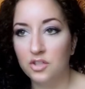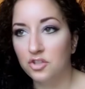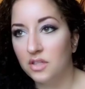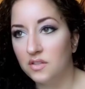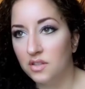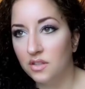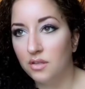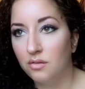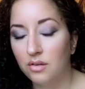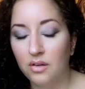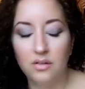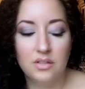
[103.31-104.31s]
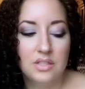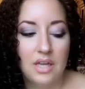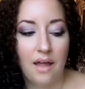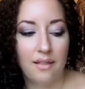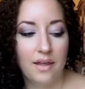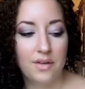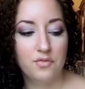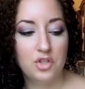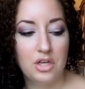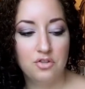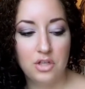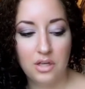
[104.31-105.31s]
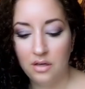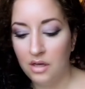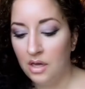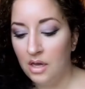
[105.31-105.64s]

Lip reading: it shuts the cuticle. It's not life-changing.